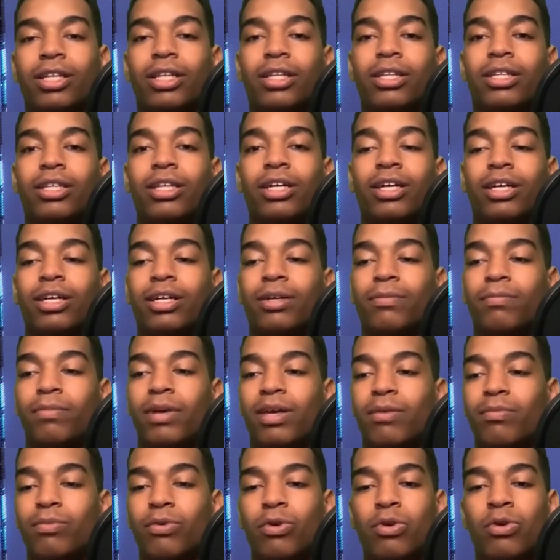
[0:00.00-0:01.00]
The
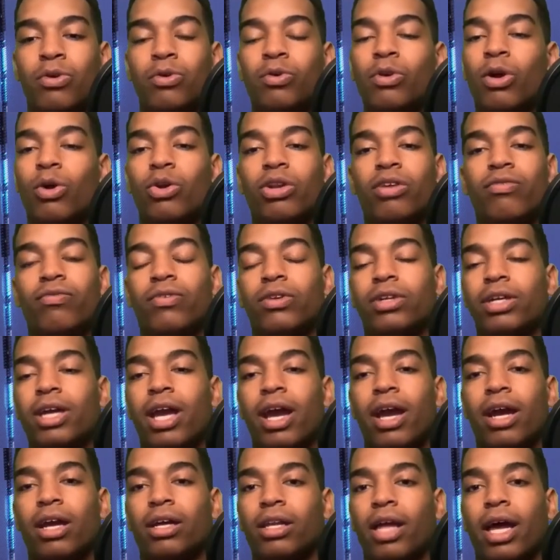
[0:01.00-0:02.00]
people who don't even
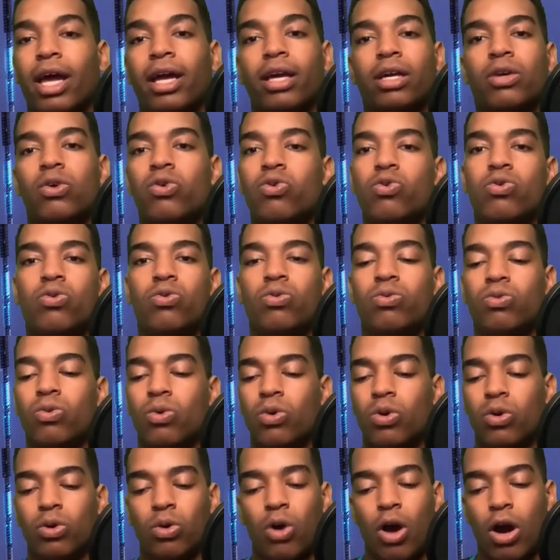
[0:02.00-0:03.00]
care, like who
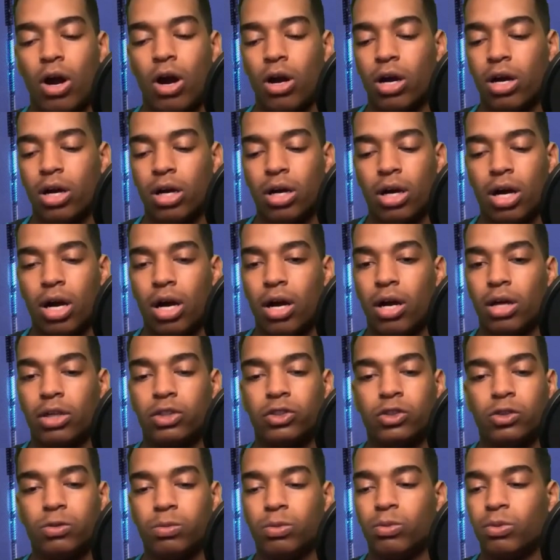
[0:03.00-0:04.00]
are
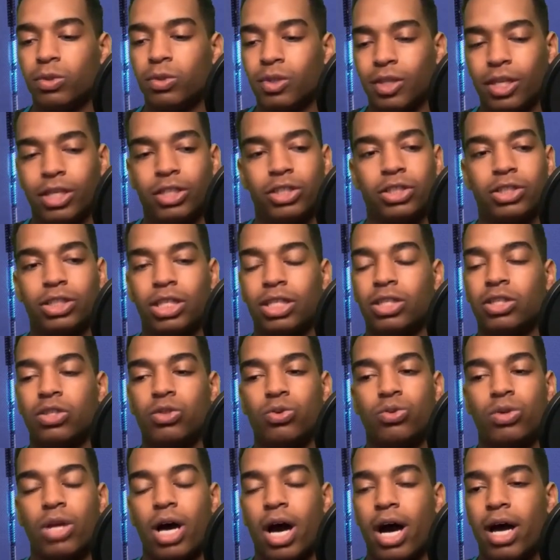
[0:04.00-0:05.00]
super religious and
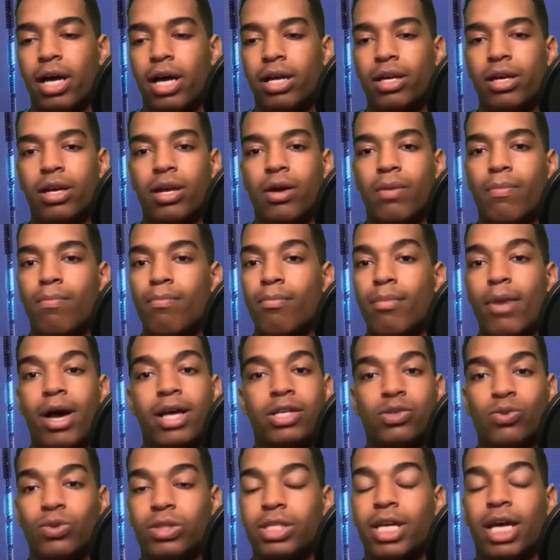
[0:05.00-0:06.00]
do not
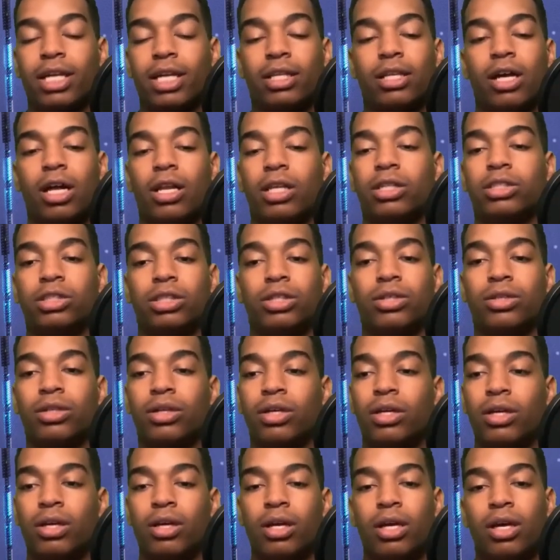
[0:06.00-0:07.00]
mess with technology,
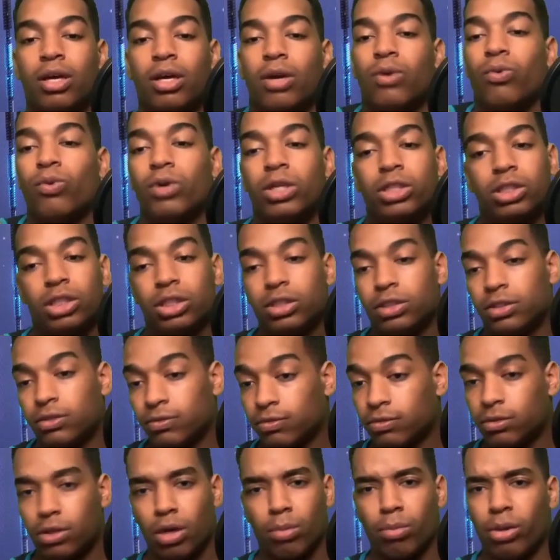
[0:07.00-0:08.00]
which
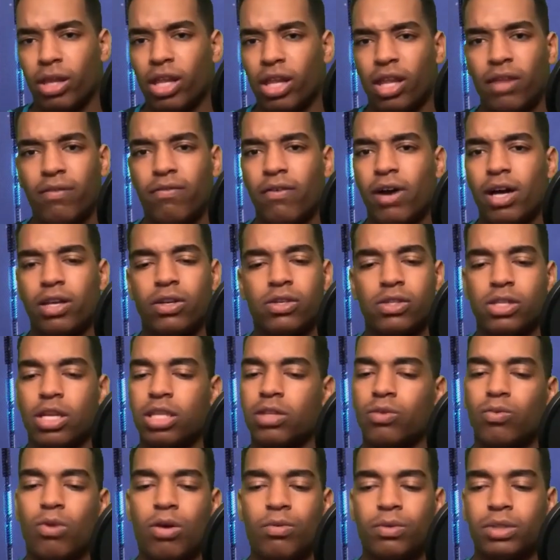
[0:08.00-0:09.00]
is completely fine. There's
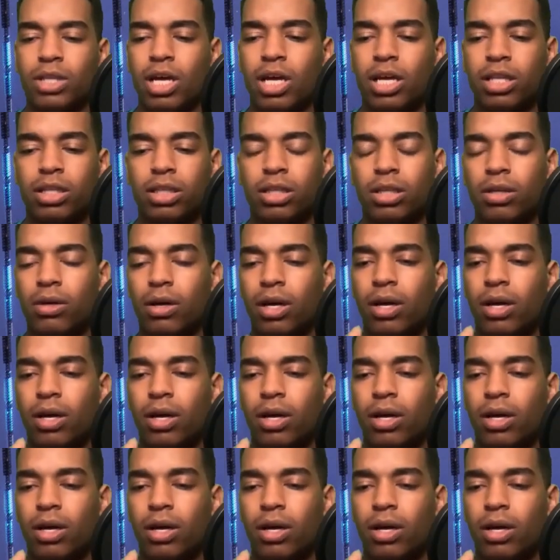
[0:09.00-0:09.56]
nothing wrong with that.